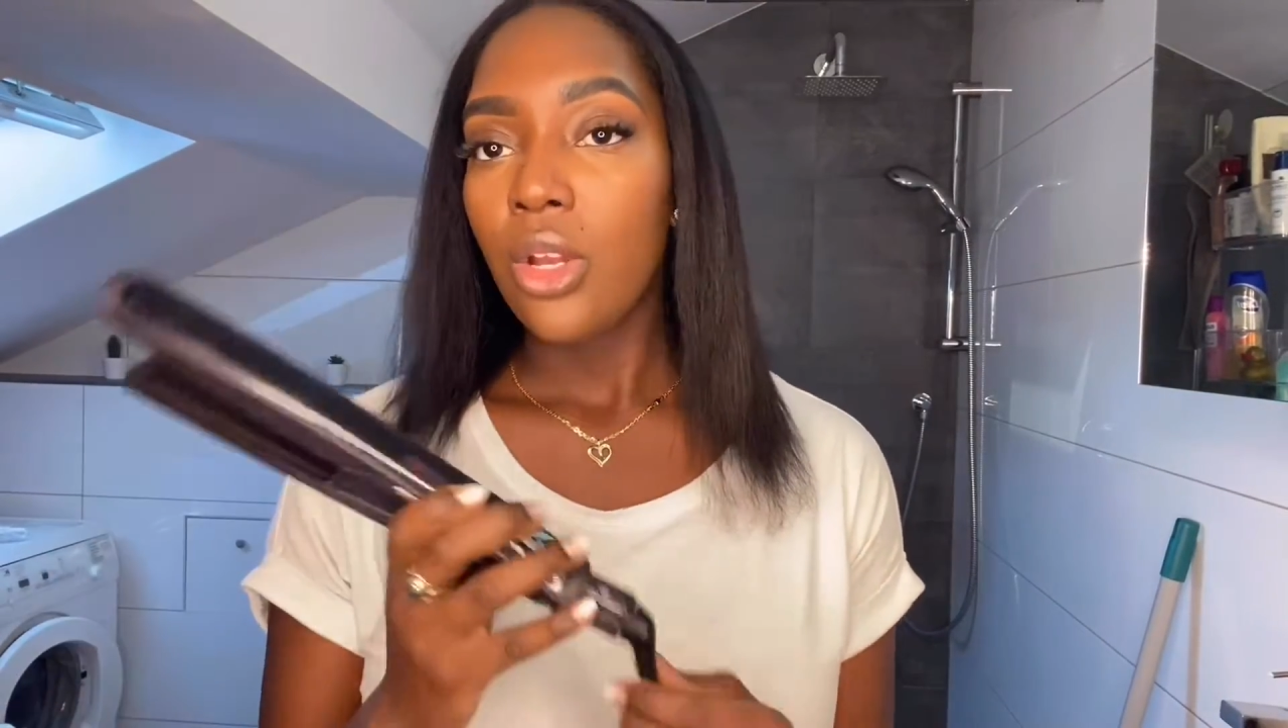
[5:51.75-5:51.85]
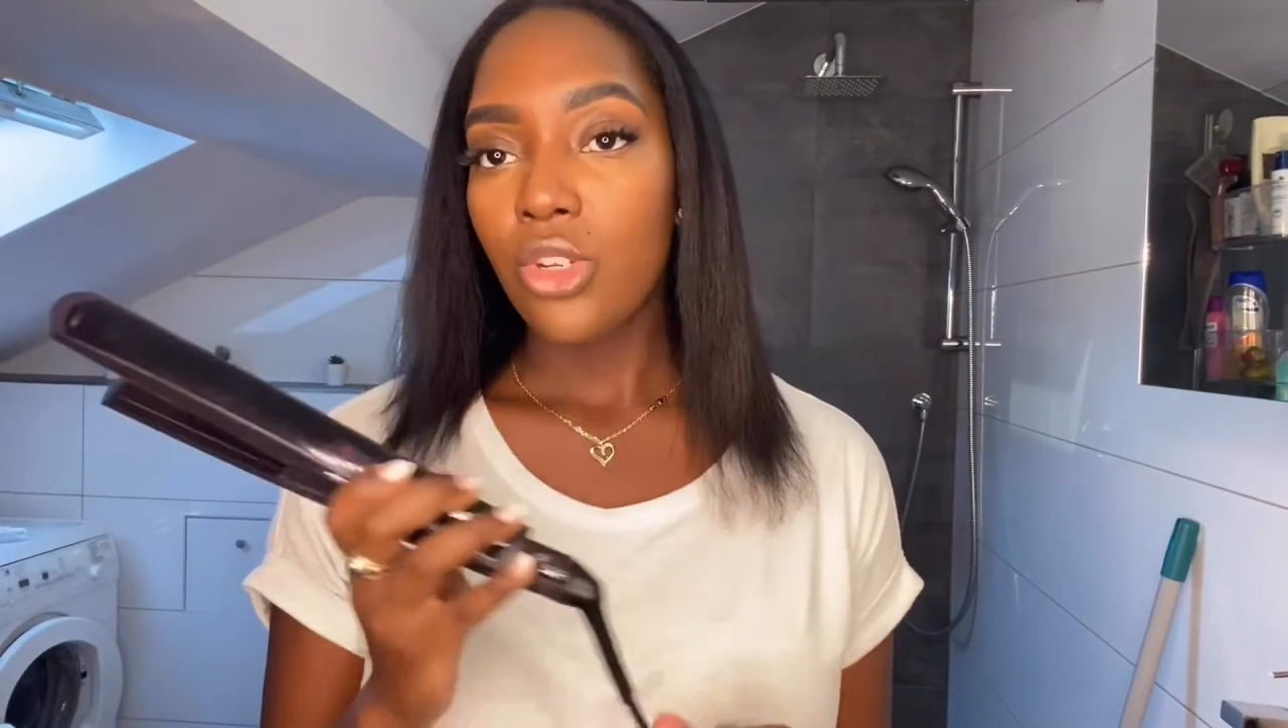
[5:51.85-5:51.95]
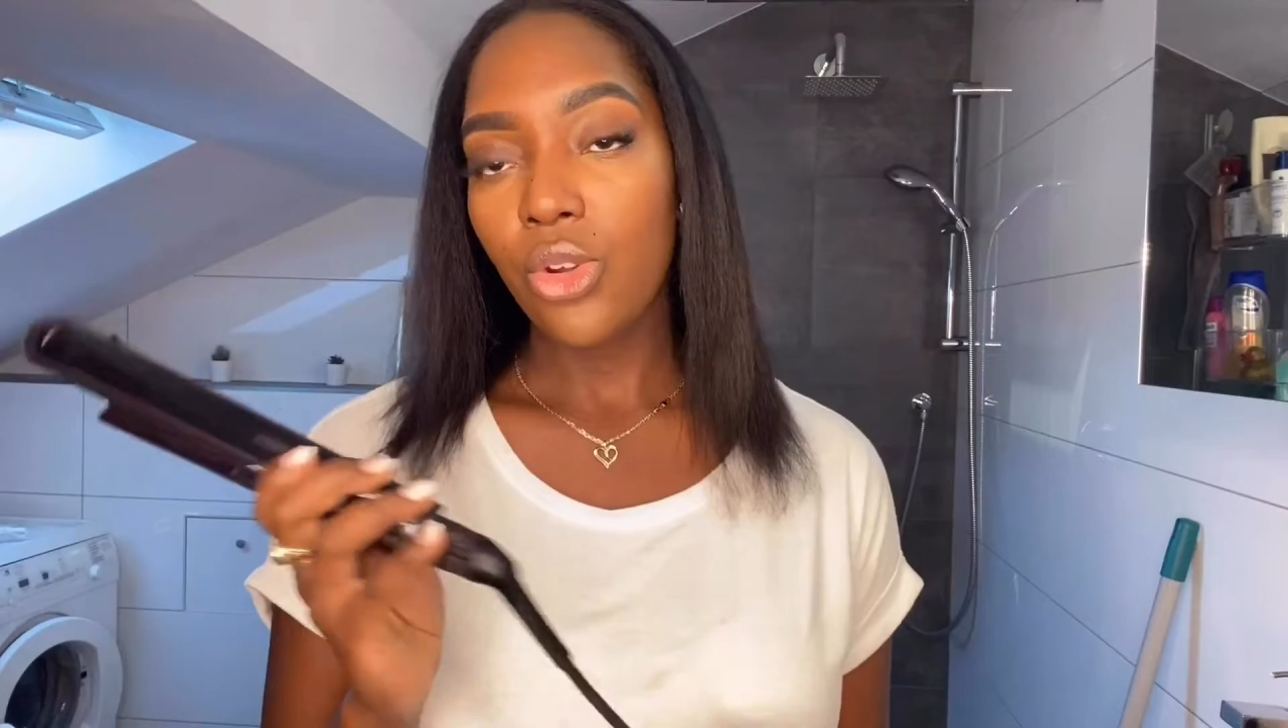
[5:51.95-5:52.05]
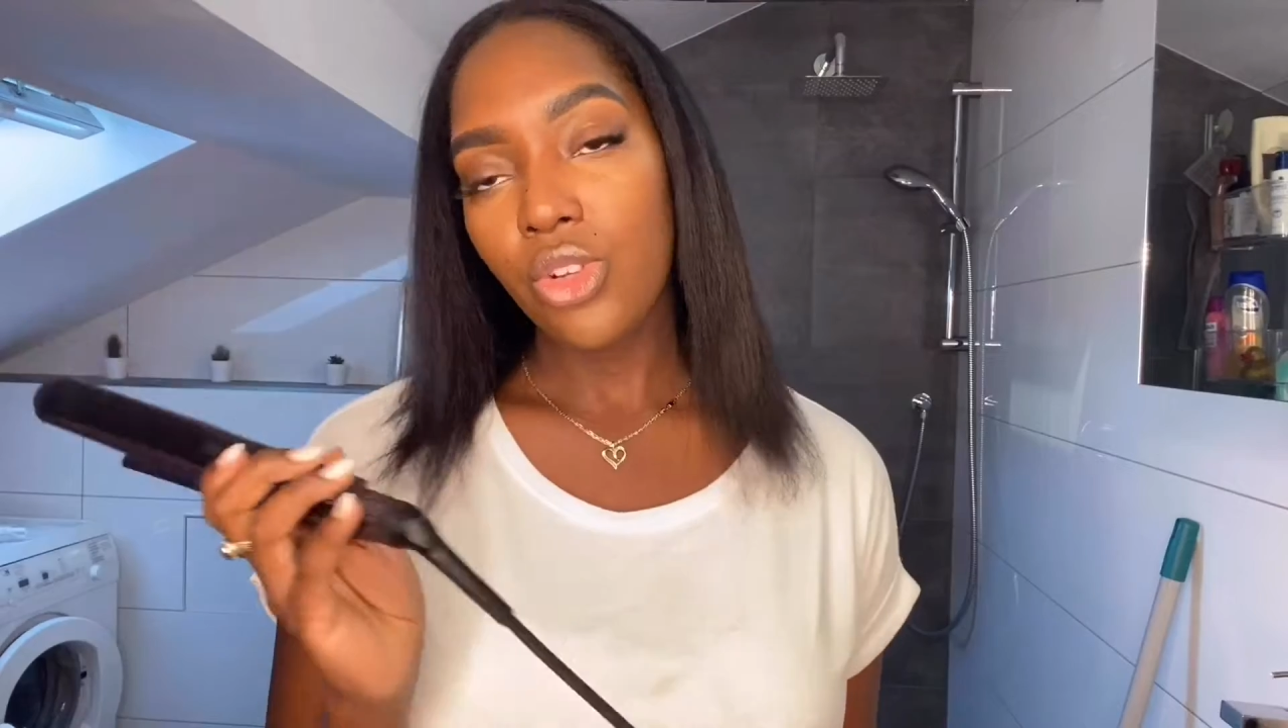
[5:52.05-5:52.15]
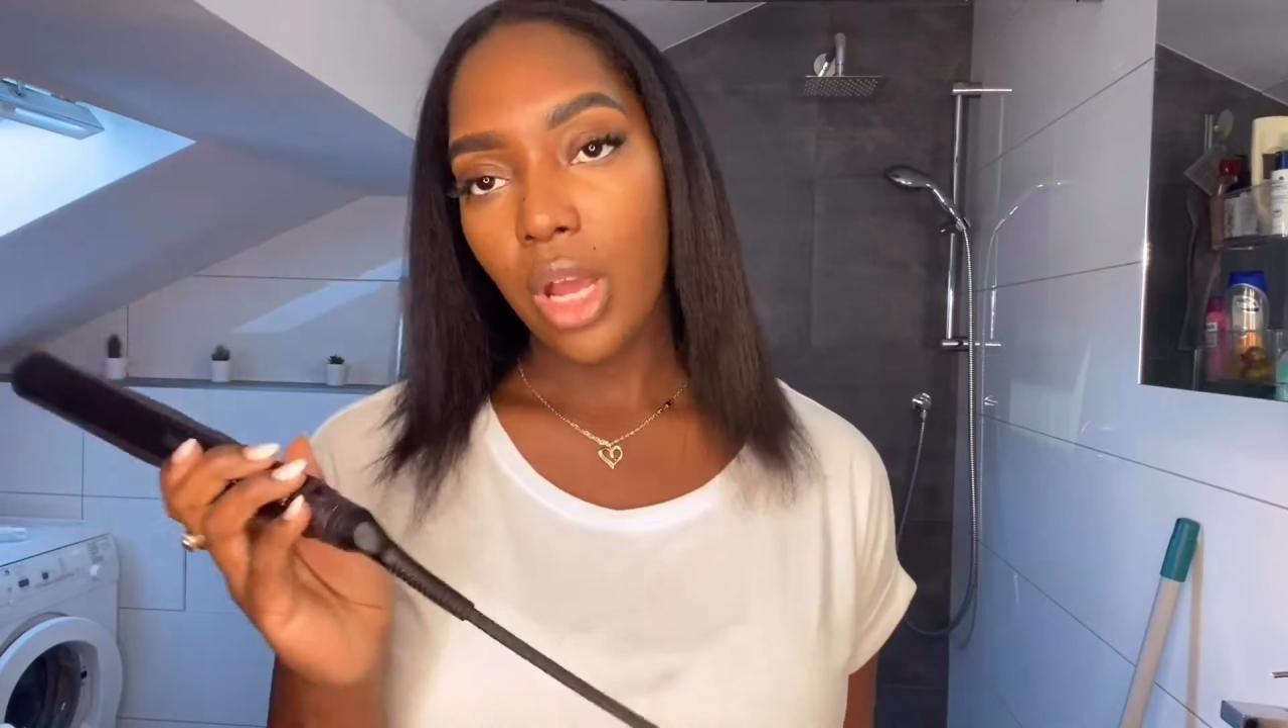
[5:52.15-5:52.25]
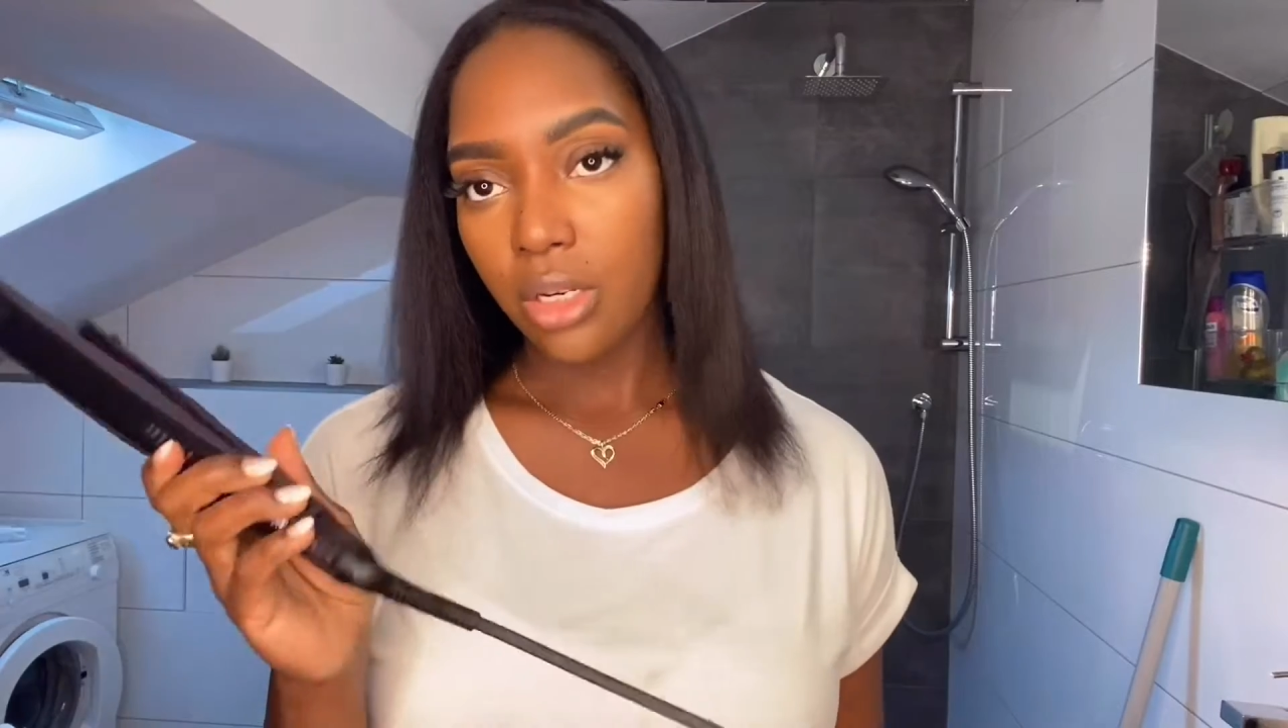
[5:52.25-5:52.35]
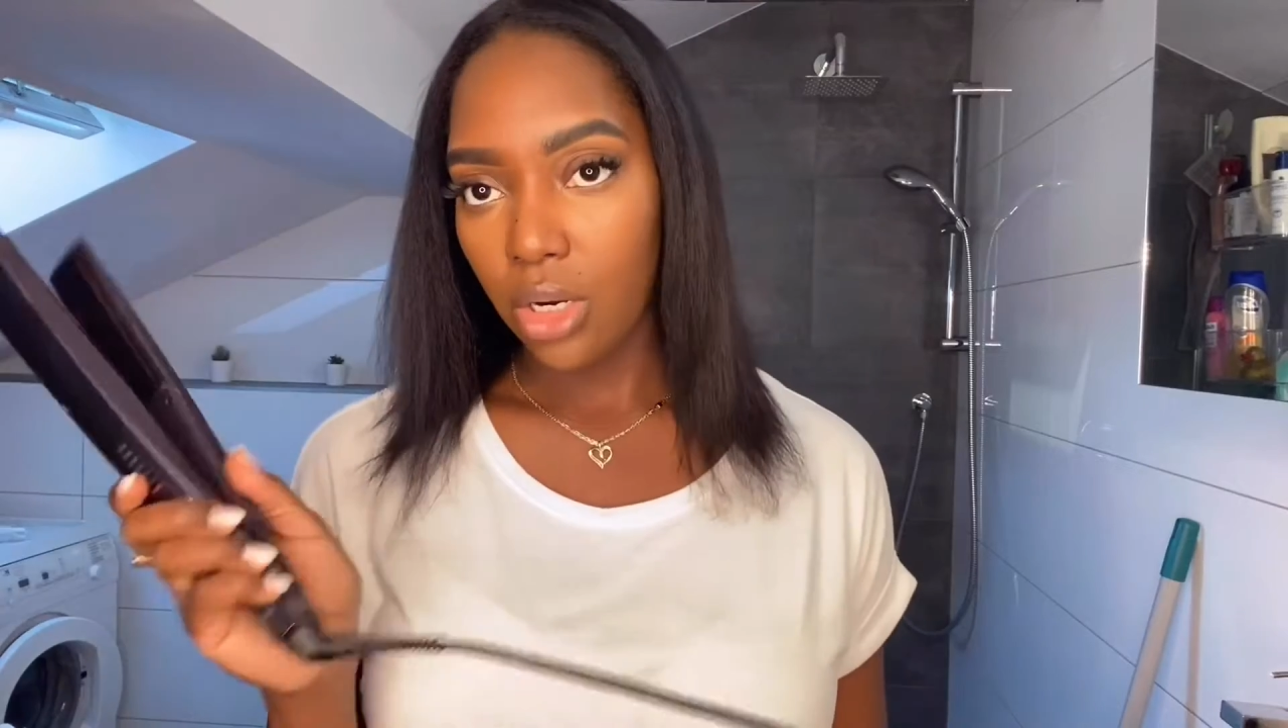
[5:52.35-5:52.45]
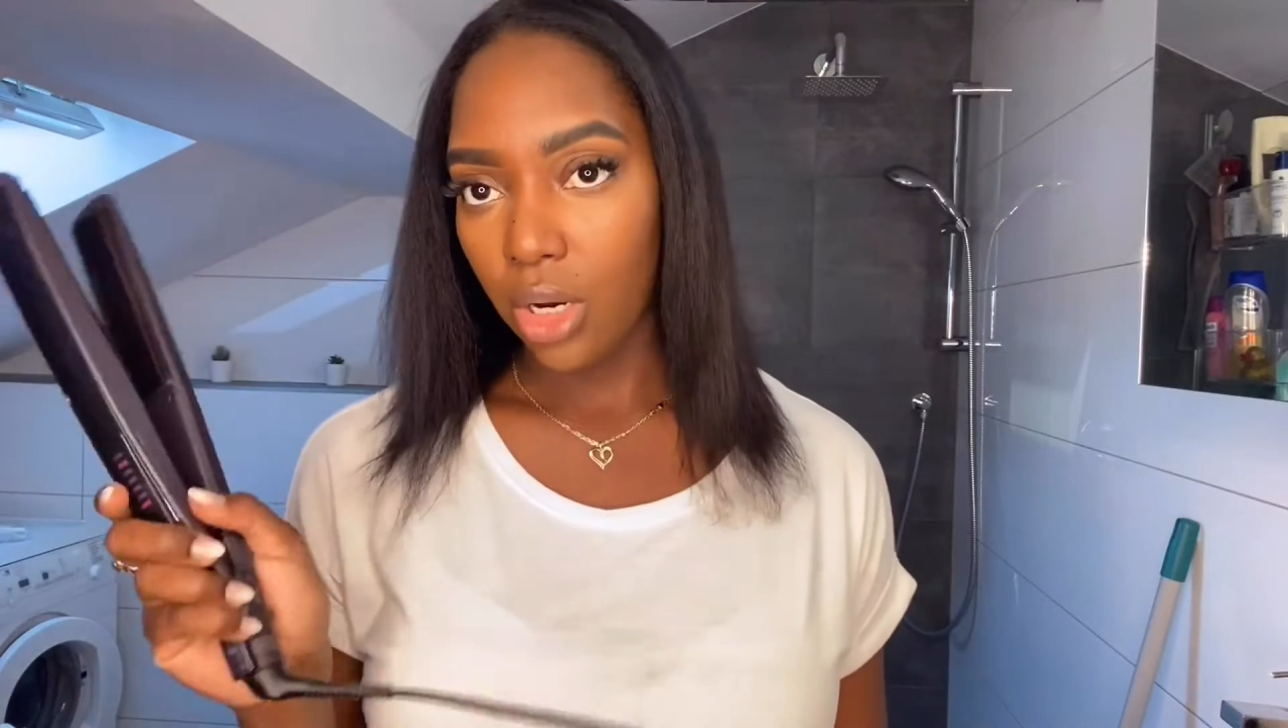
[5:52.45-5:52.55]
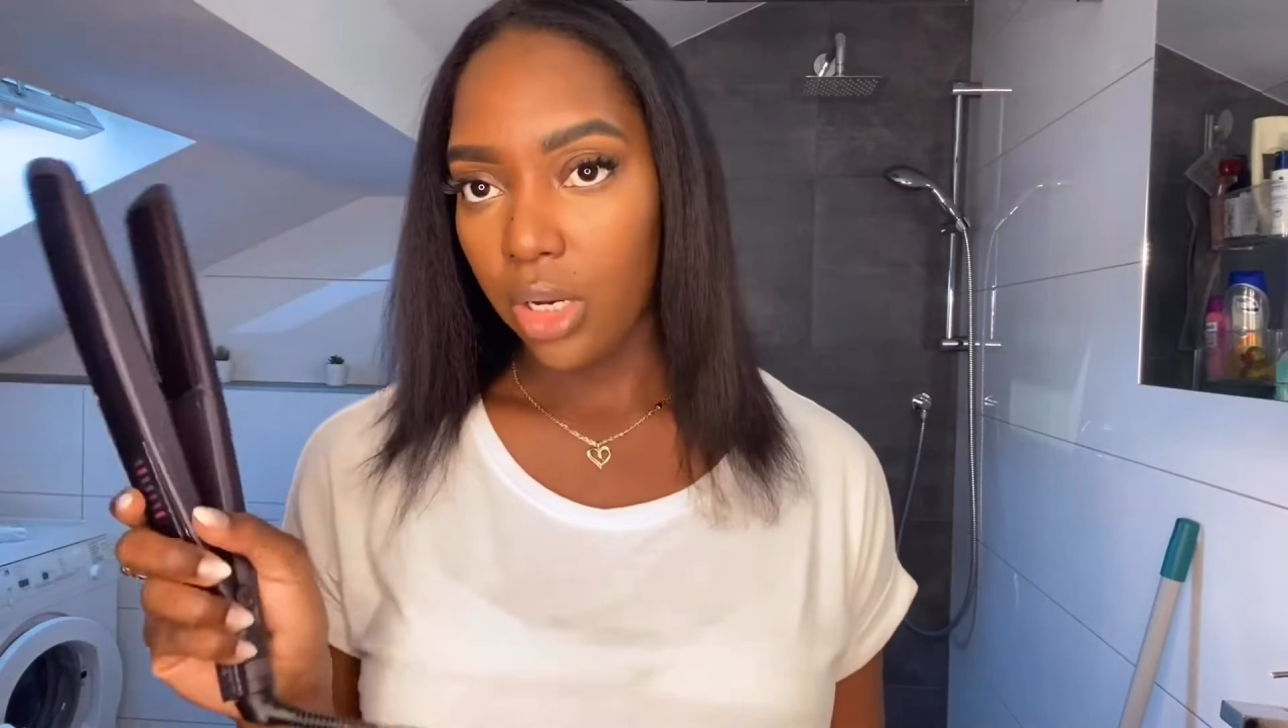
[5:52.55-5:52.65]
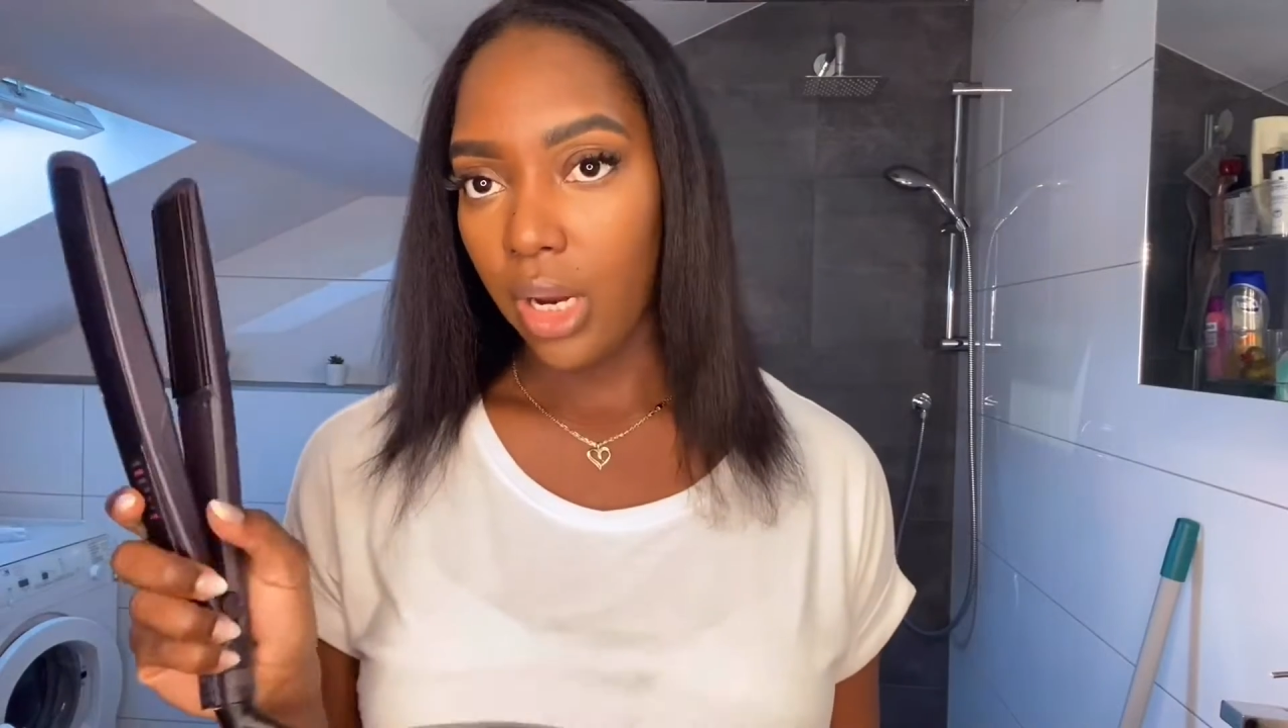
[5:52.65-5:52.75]
showed you how to
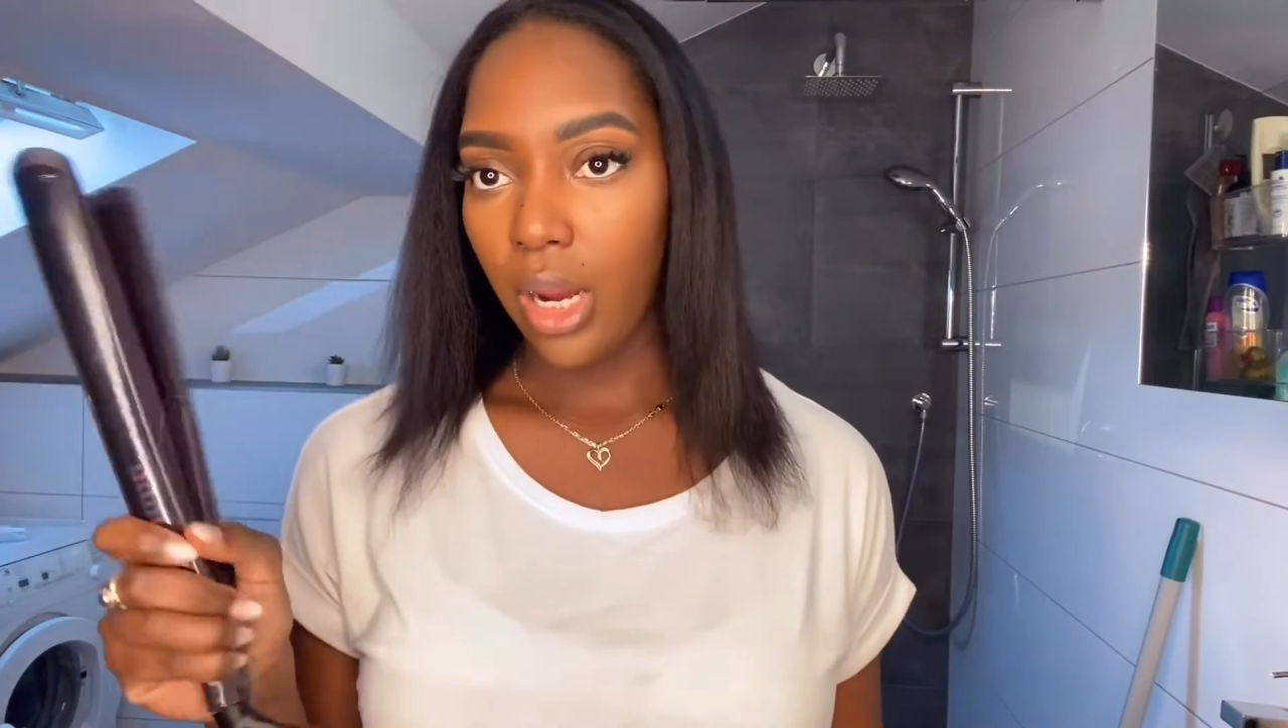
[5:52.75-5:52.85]
curl your